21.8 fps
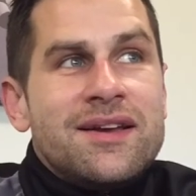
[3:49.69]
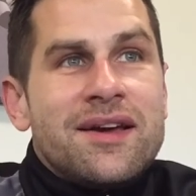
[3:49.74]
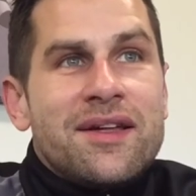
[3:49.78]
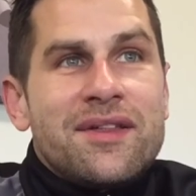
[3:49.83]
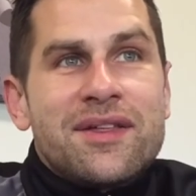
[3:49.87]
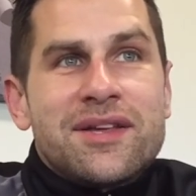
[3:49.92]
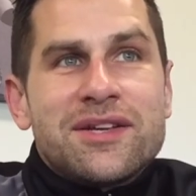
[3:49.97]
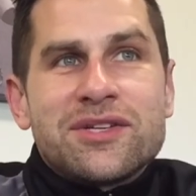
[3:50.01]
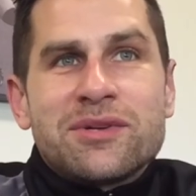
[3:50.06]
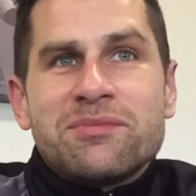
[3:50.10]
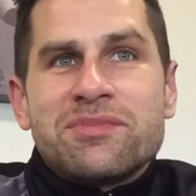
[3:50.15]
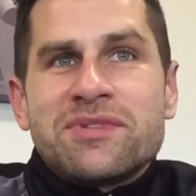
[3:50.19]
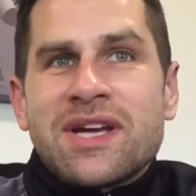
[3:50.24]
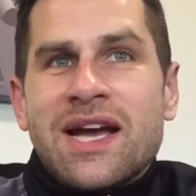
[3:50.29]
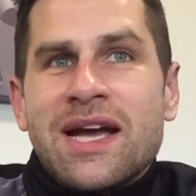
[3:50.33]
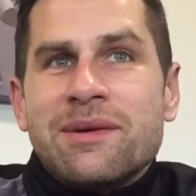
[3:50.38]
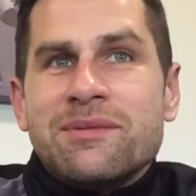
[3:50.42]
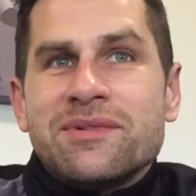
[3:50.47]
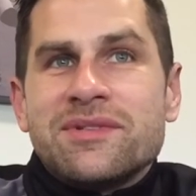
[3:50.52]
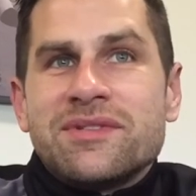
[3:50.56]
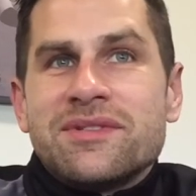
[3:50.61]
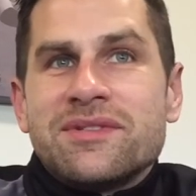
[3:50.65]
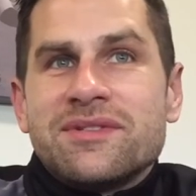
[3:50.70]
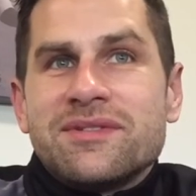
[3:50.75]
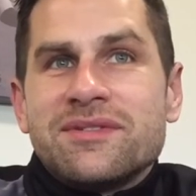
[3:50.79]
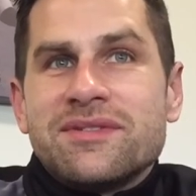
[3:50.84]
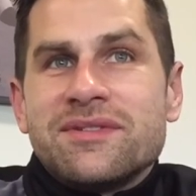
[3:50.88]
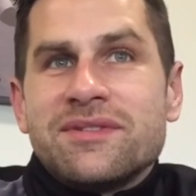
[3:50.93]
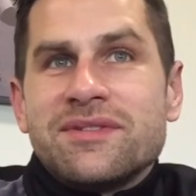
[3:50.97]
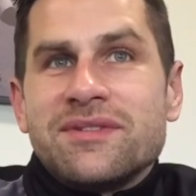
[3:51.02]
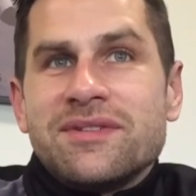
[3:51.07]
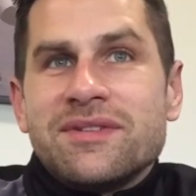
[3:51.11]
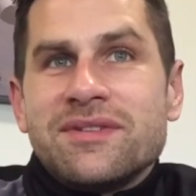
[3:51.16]
I think sometimes
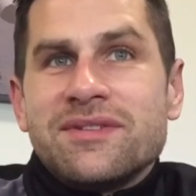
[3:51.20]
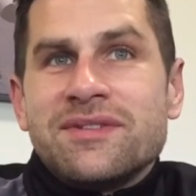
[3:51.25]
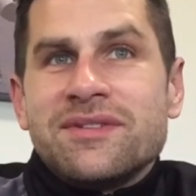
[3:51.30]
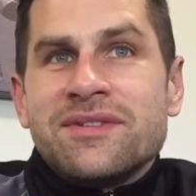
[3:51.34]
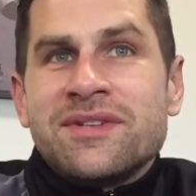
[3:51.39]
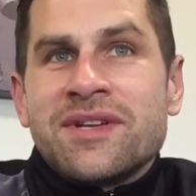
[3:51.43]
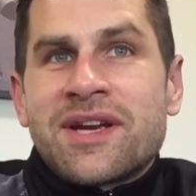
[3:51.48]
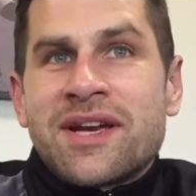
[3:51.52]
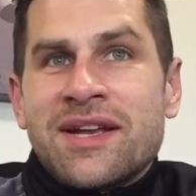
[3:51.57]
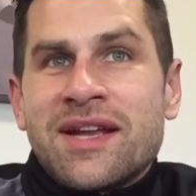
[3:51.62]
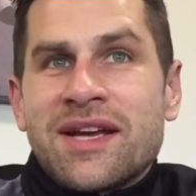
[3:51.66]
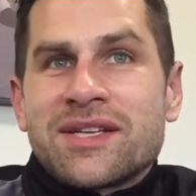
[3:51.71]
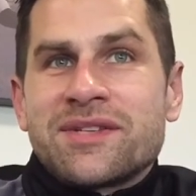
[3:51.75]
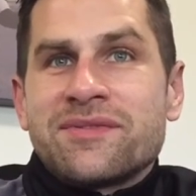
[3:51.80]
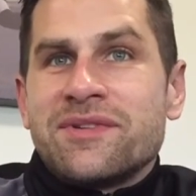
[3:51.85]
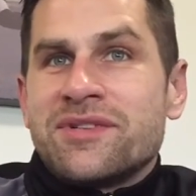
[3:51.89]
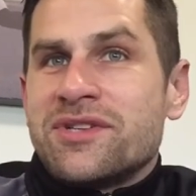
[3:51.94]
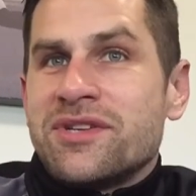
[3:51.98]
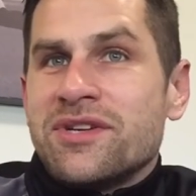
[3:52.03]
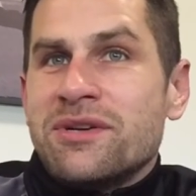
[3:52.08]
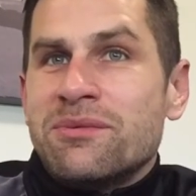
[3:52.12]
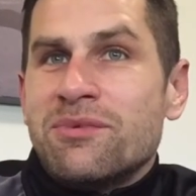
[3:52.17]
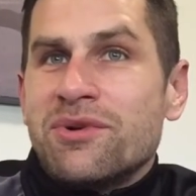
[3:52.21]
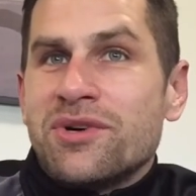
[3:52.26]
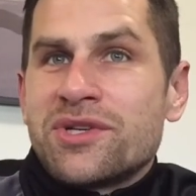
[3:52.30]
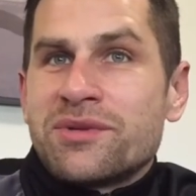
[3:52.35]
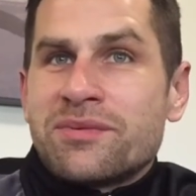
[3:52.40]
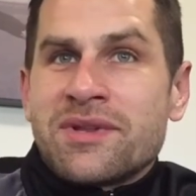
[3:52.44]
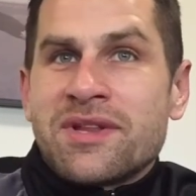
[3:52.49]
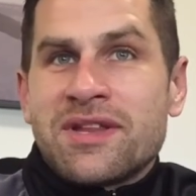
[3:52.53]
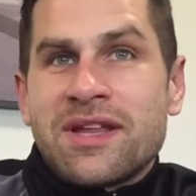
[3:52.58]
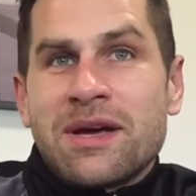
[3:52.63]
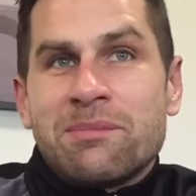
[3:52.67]
you can ask for too
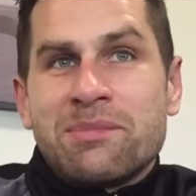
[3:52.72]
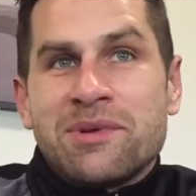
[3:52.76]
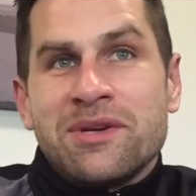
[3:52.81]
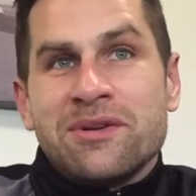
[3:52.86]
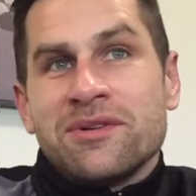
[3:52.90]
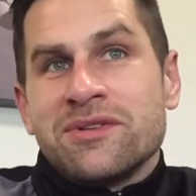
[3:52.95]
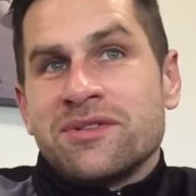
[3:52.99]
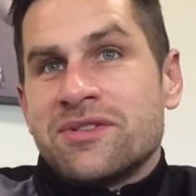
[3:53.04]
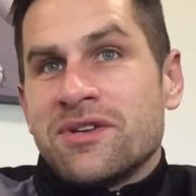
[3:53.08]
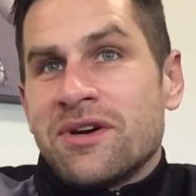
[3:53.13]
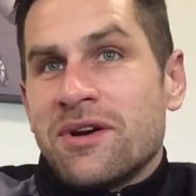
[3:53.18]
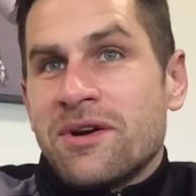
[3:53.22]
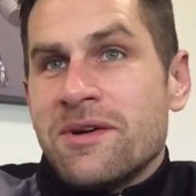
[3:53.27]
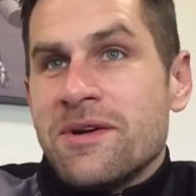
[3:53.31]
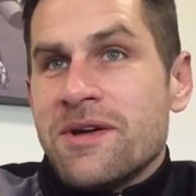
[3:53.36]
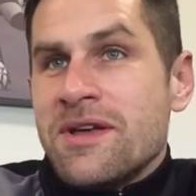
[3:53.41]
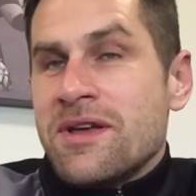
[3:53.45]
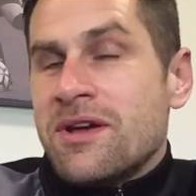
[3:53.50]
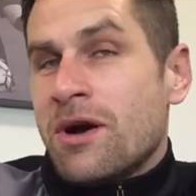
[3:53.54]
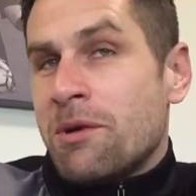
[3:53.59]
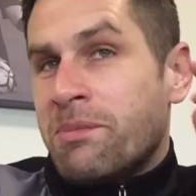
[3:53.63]
much, whether that be us or